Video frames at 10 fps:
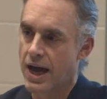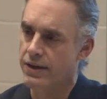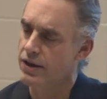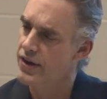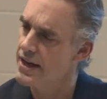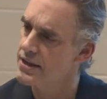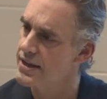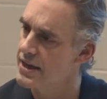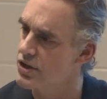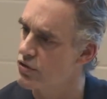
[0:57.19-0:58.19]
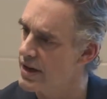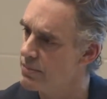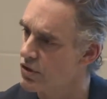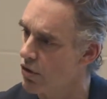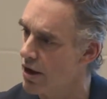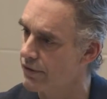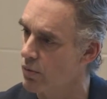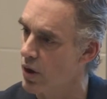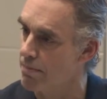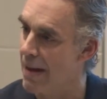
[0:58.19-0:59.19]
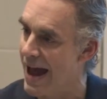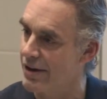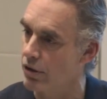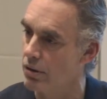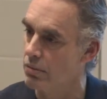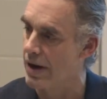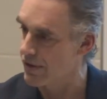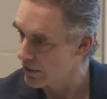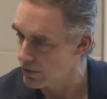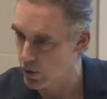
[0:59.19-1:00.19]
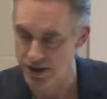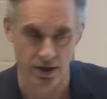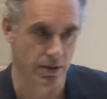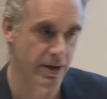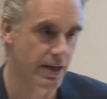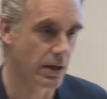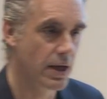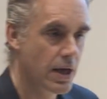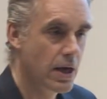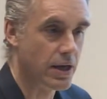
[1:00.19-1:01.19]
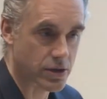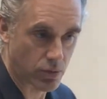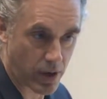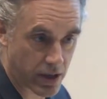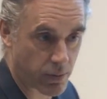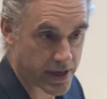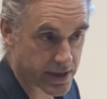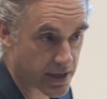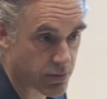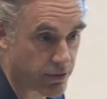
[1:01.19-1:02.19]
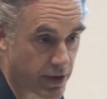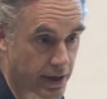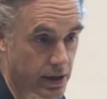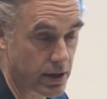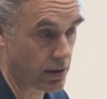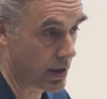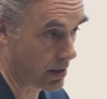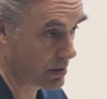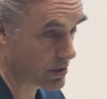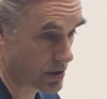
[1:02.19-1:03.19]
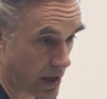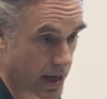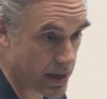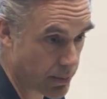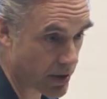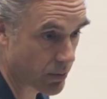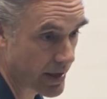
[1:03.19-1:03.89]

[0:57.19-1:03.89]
And the thing is, the extremes are often what matter rather than what's in the middle. And so one of the ways that's reflected in society, by the